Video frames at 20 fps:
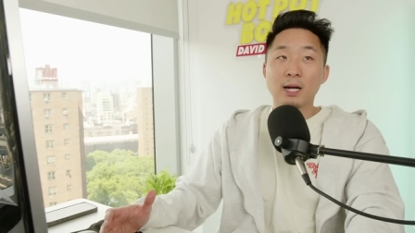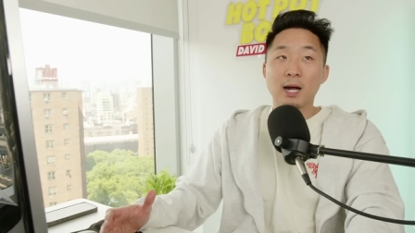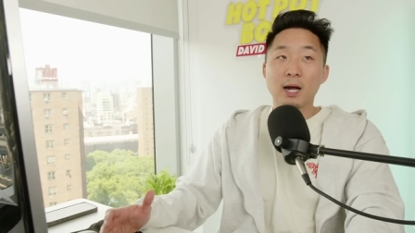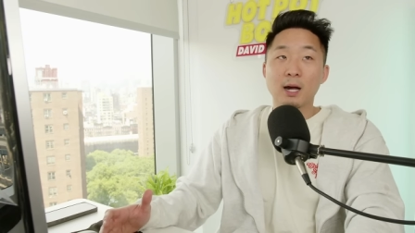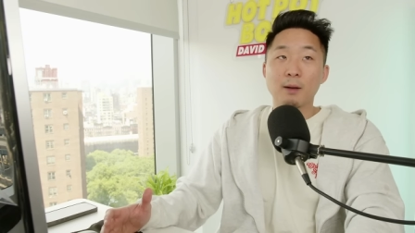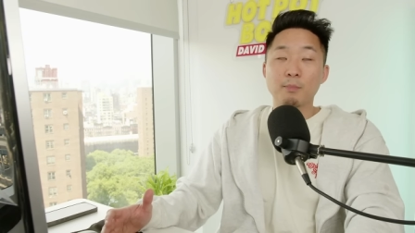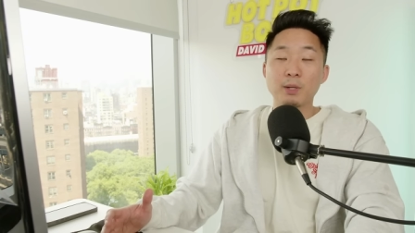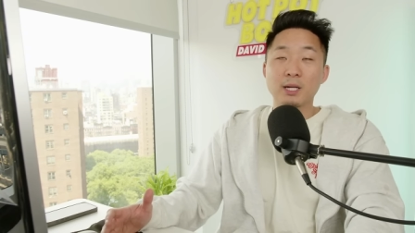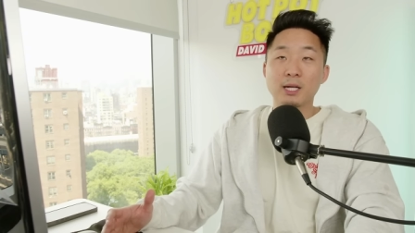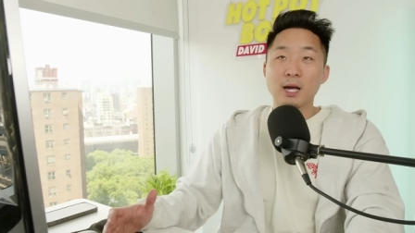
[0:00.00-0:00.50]

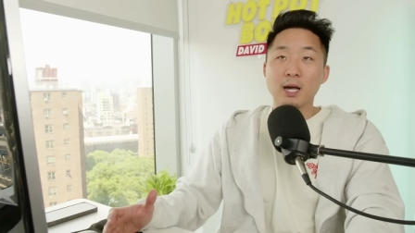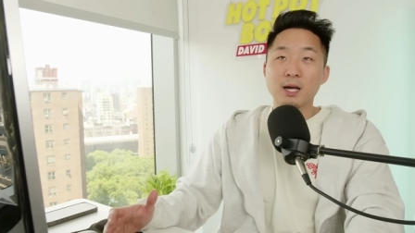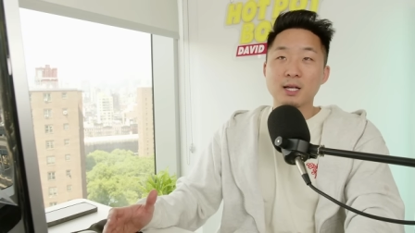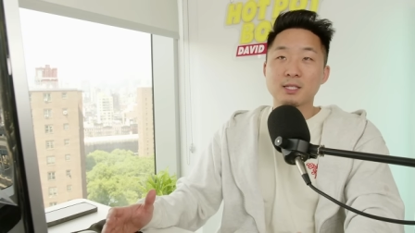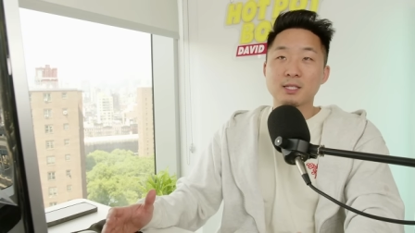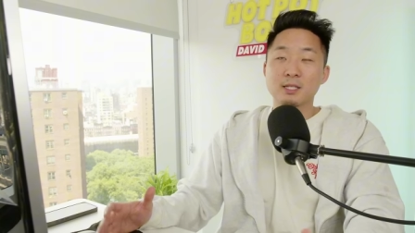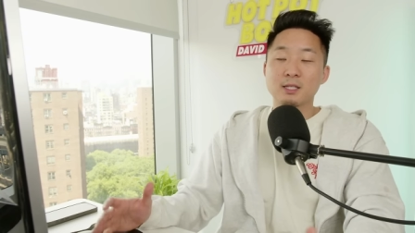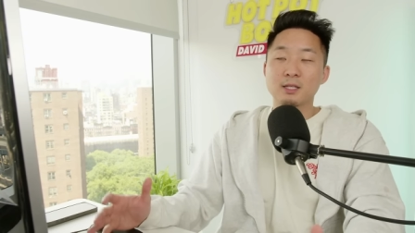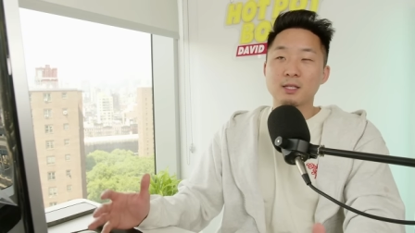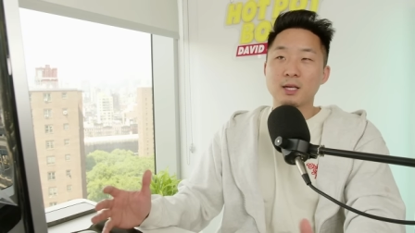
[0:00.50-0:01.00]
uh,
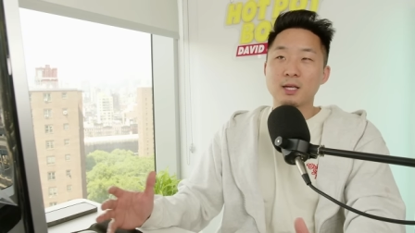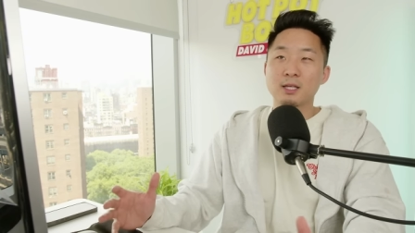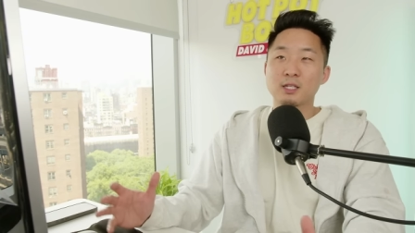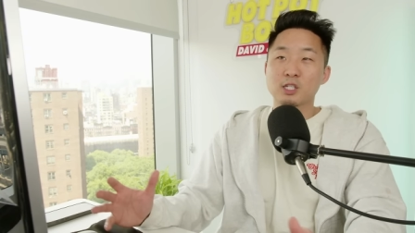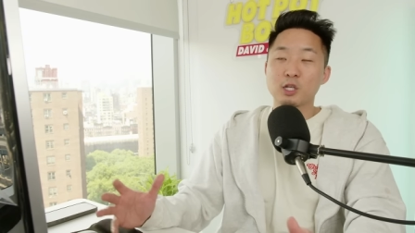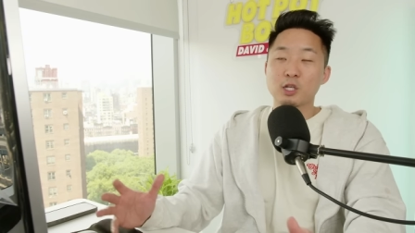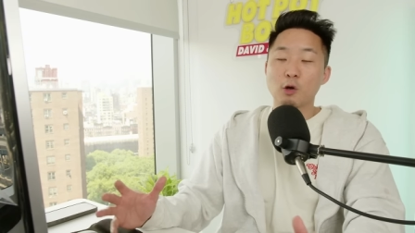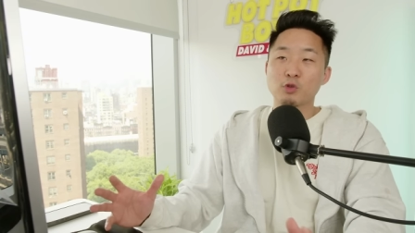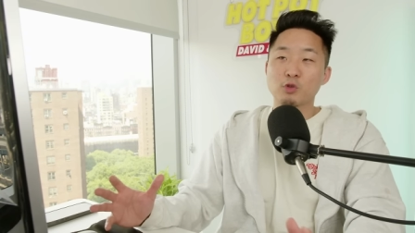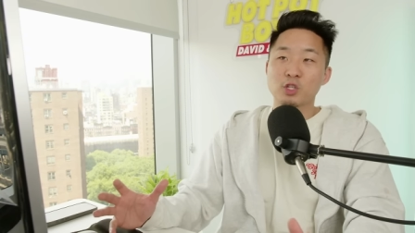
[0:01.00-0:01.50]
because
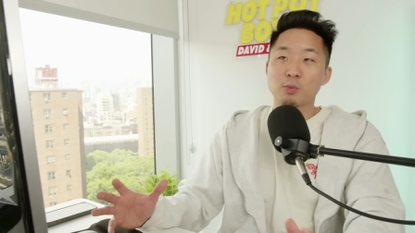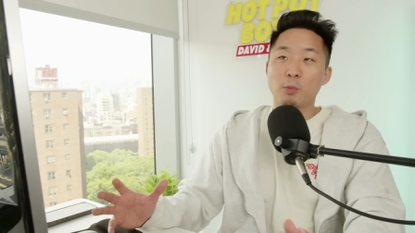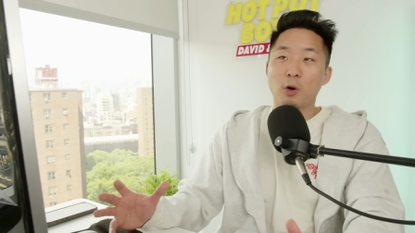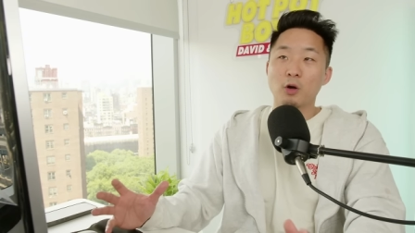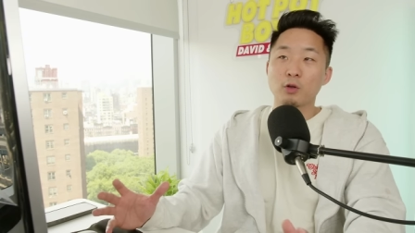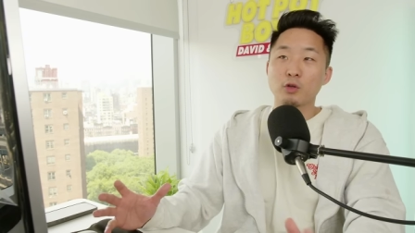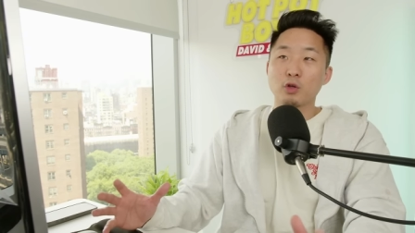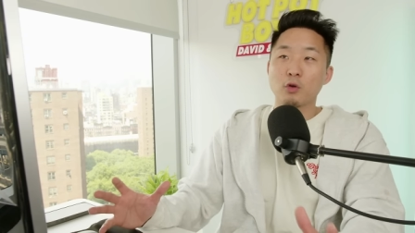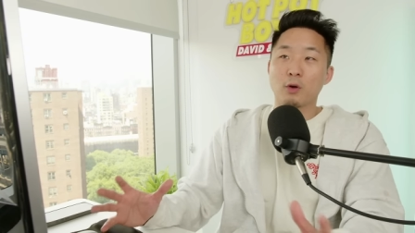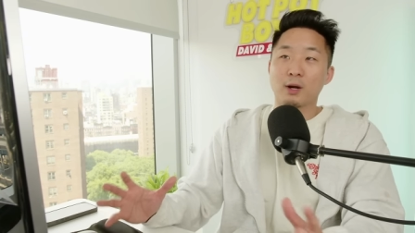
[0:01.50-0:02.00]
it's so
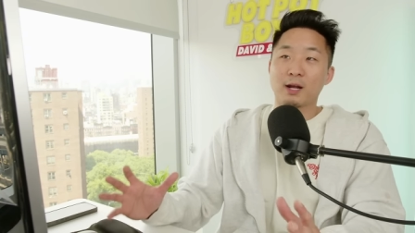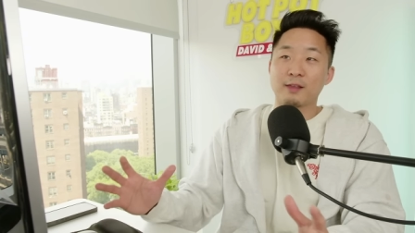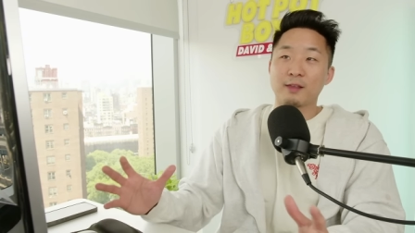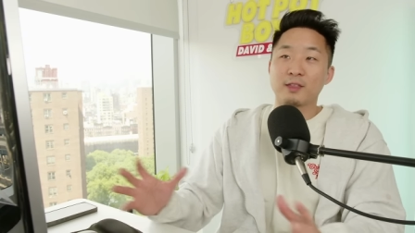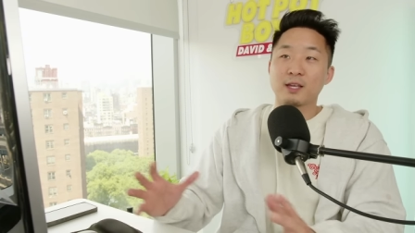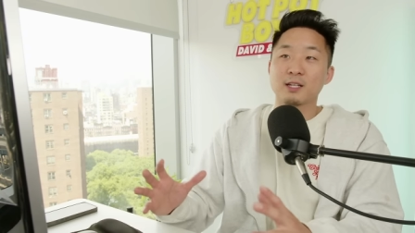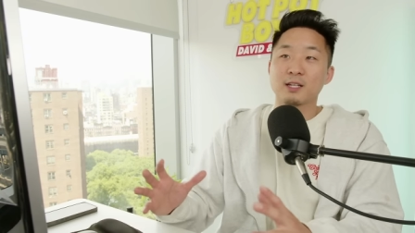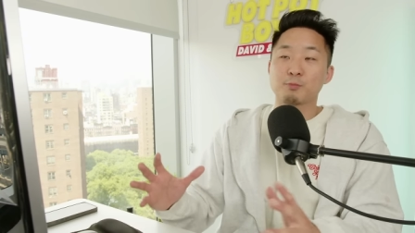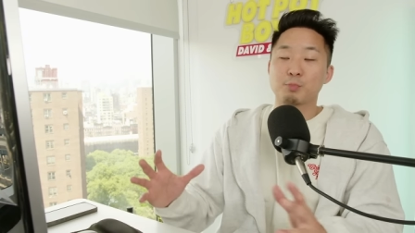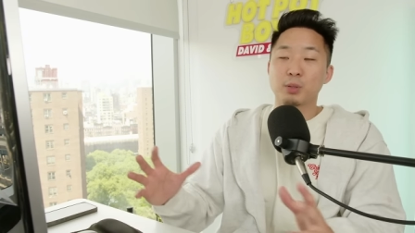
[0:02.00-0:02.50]
small in New York, I
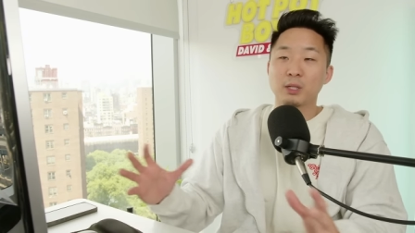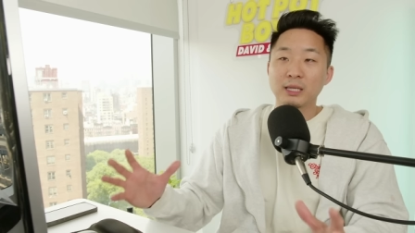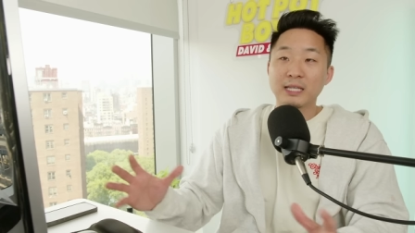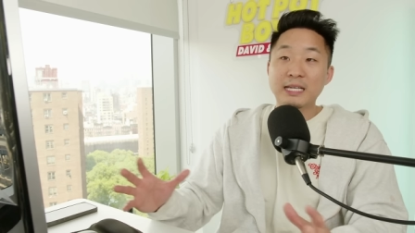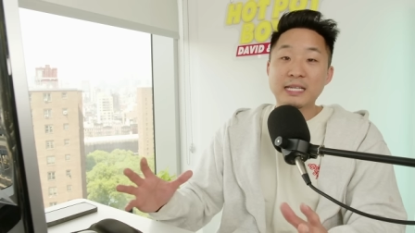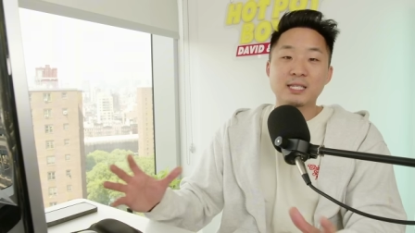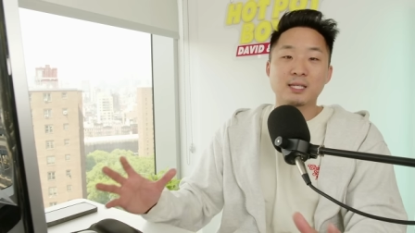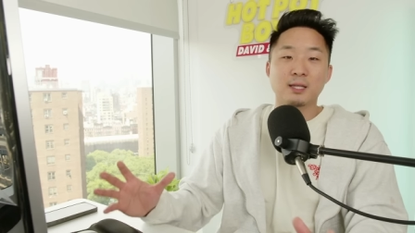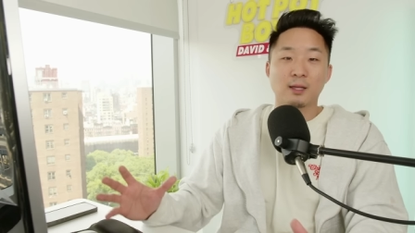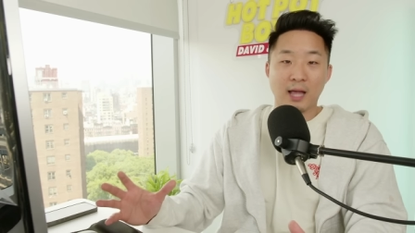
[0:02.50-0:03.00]
think it's
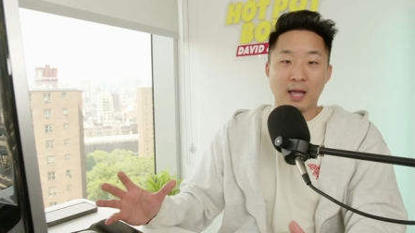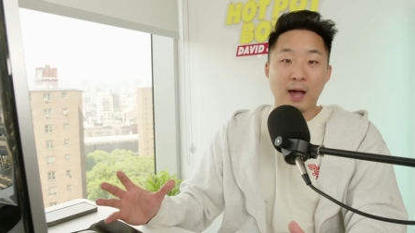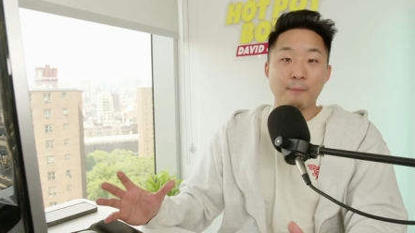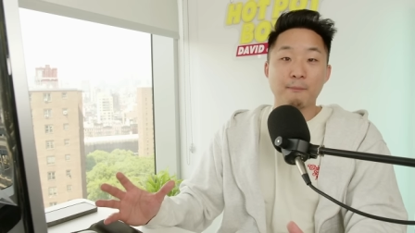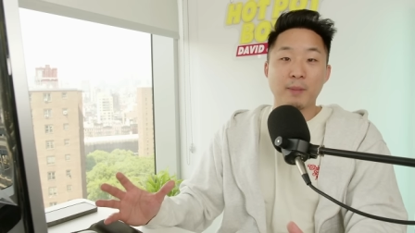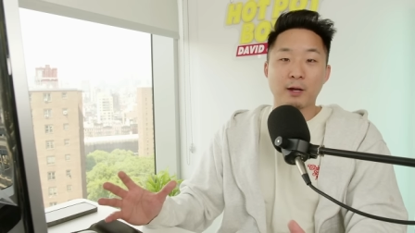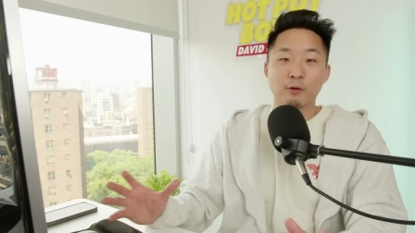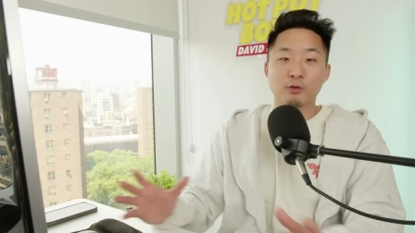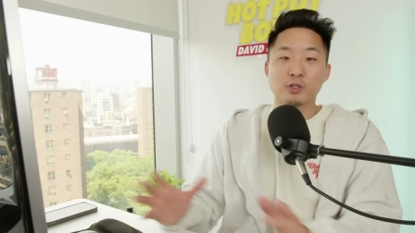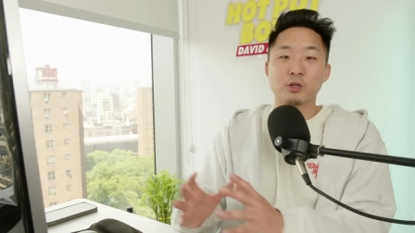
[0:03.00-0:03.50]
policed a
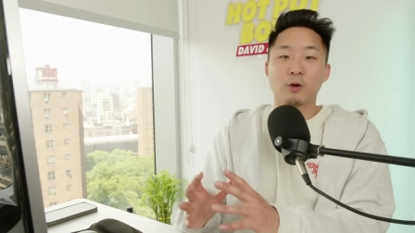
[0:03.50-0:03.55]
lot better.